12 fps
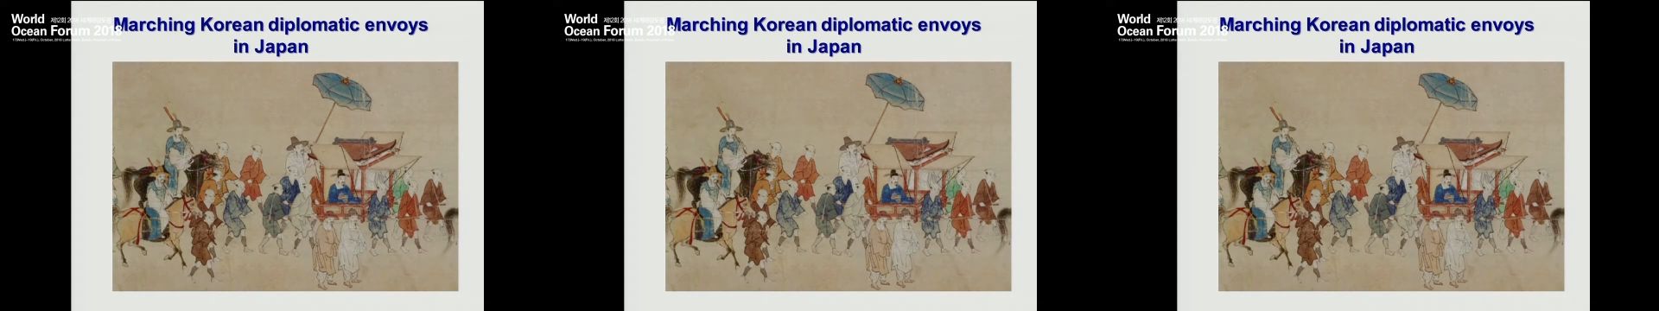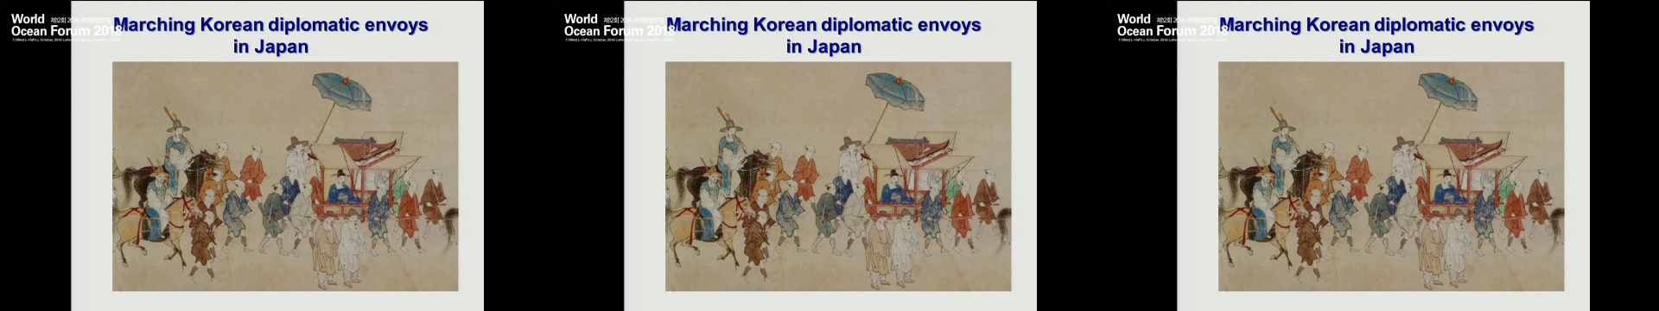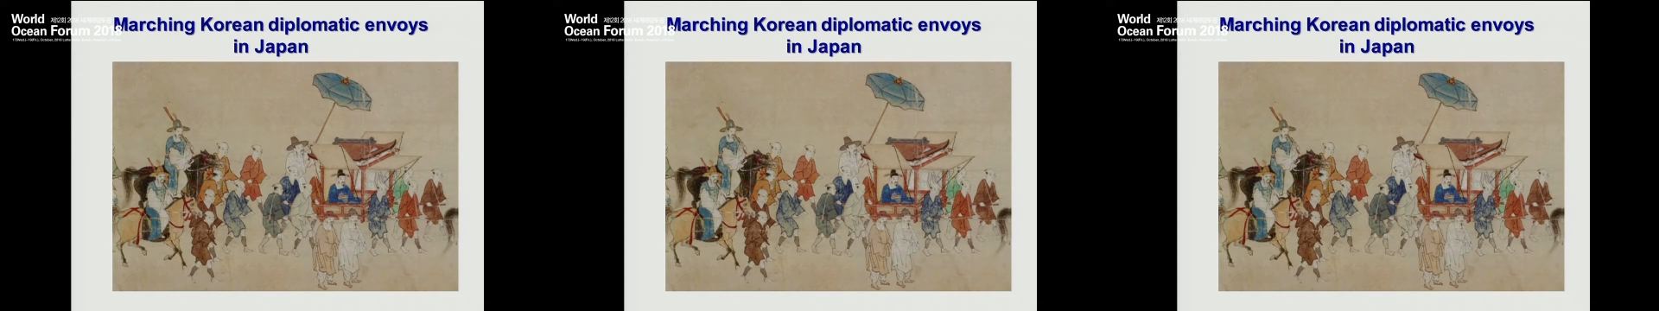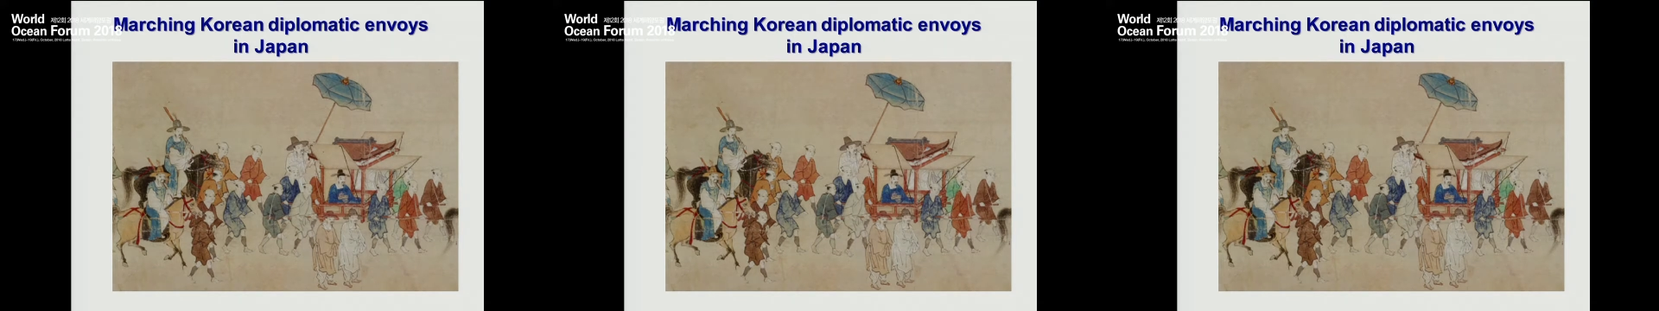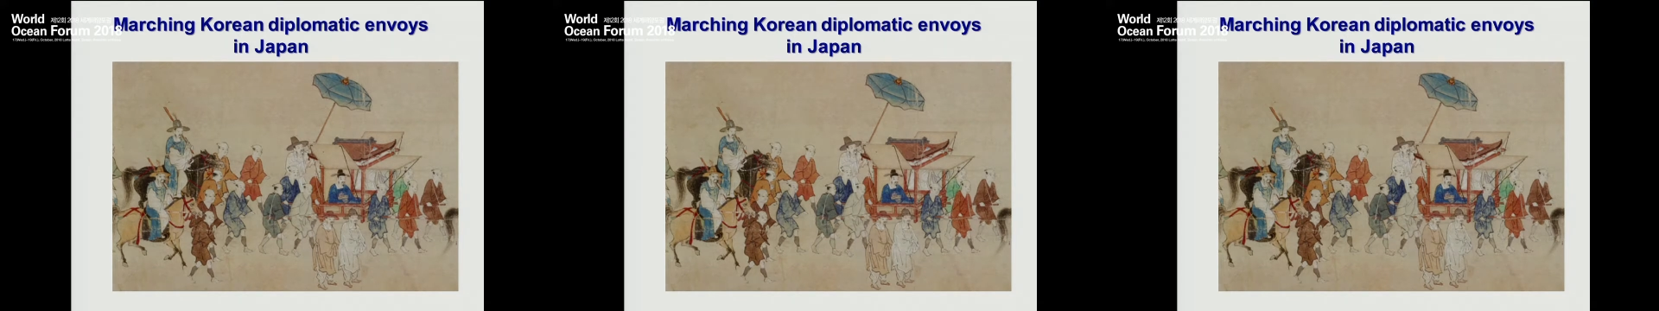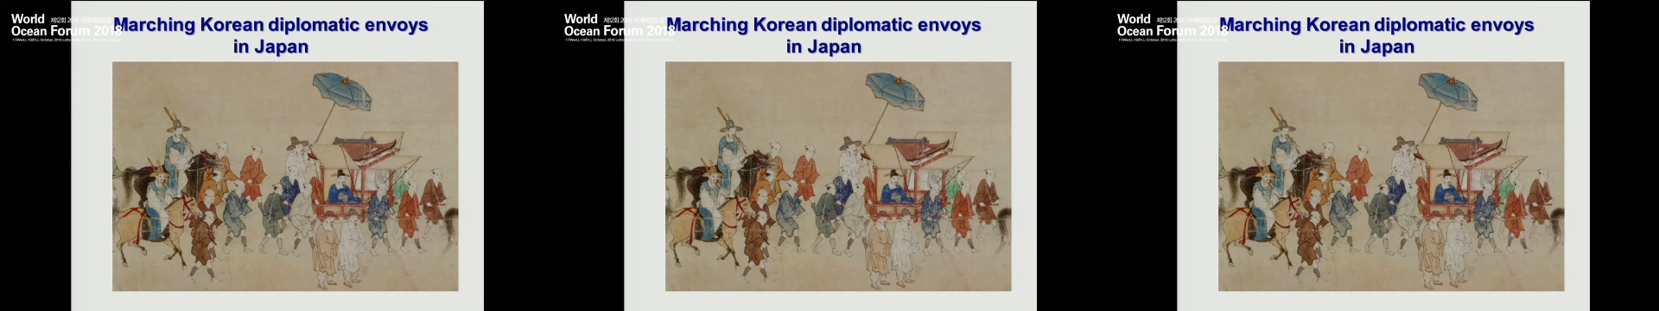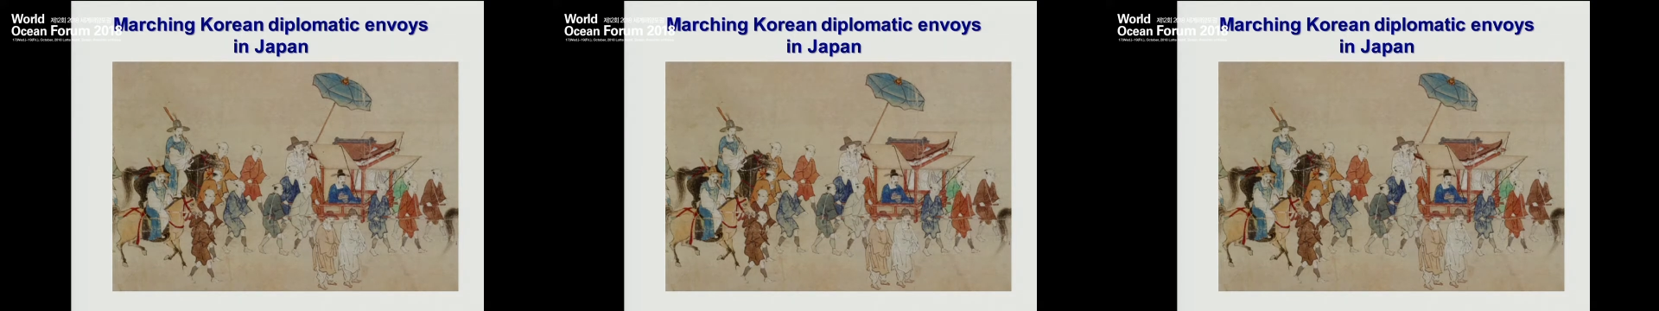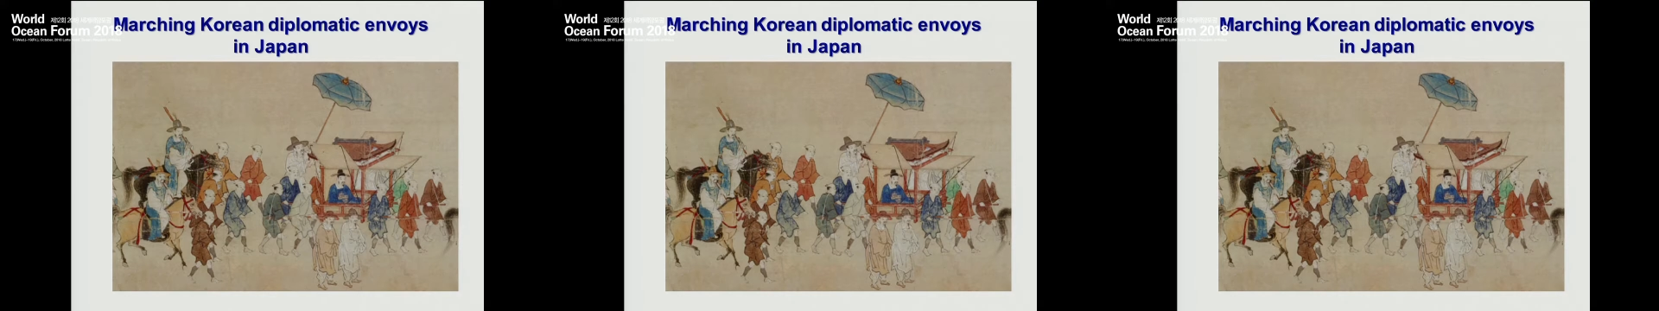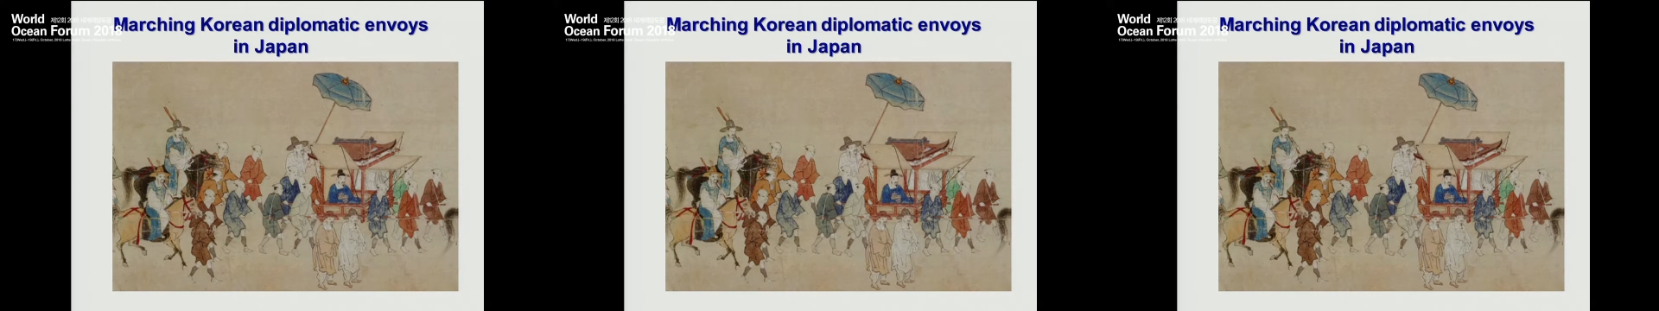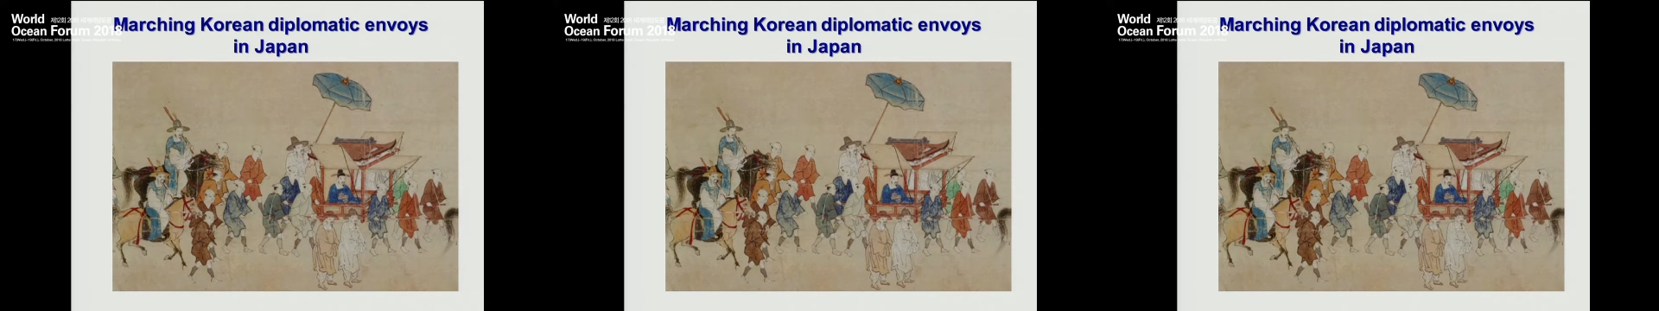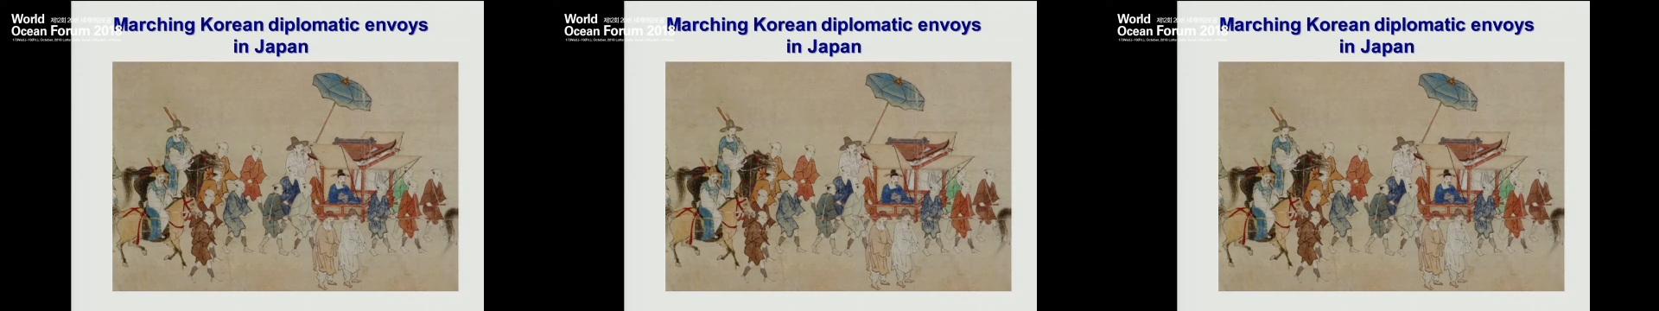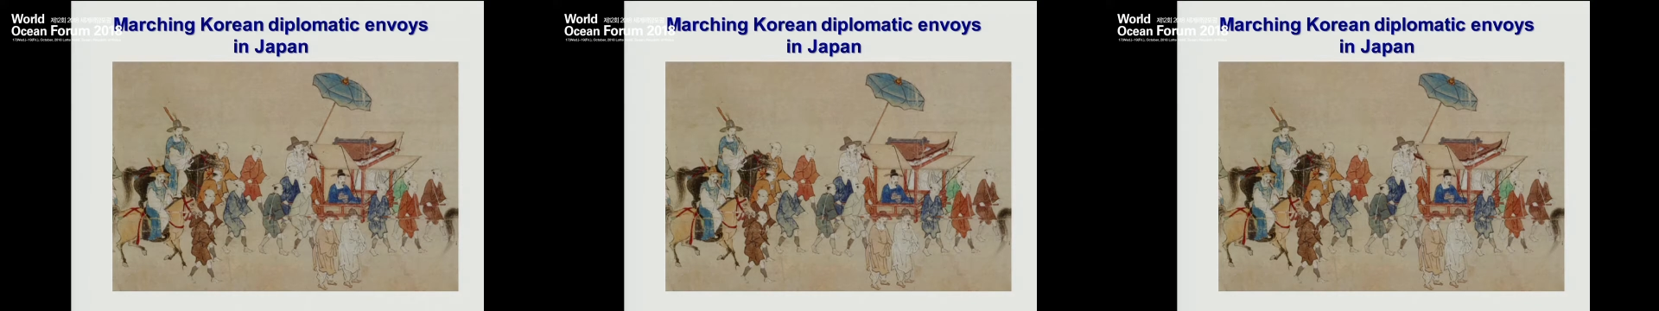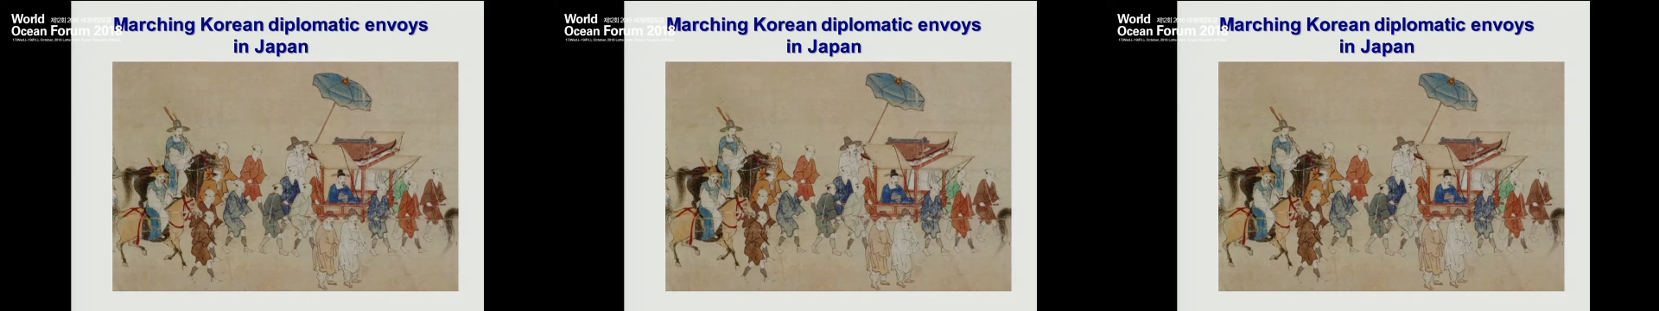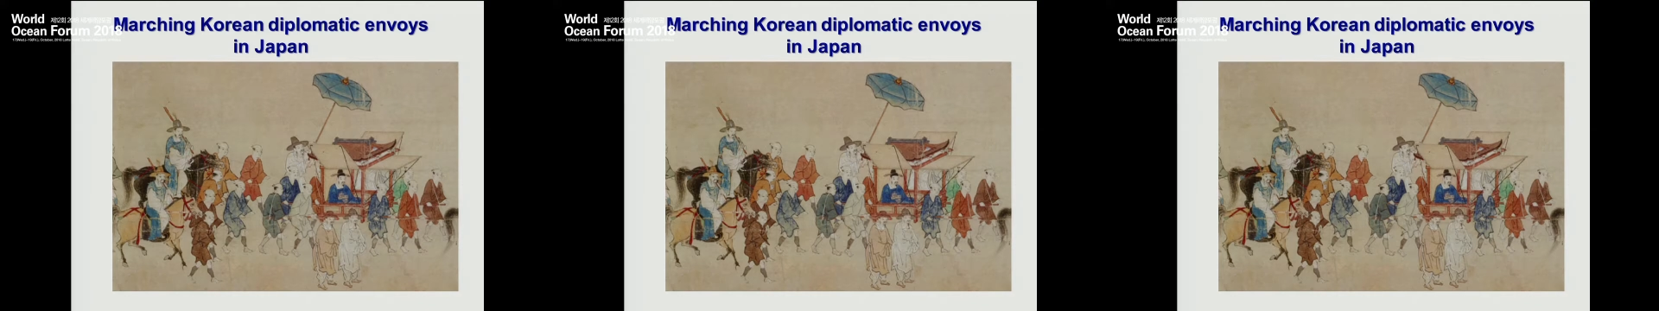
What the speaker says: (no speaker visible)